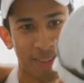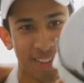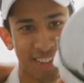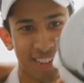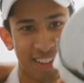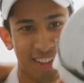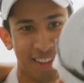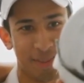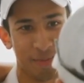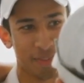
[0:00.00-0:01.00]
Rahul Dravid
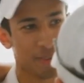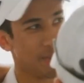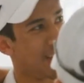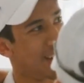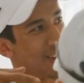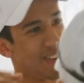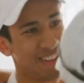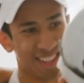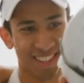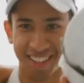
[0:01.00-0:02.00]
now.
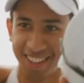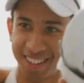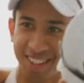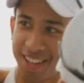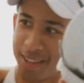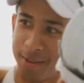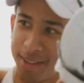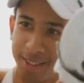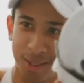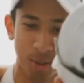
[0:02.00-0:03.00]
And the team
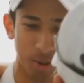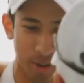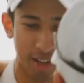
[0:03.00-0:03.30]
also gained a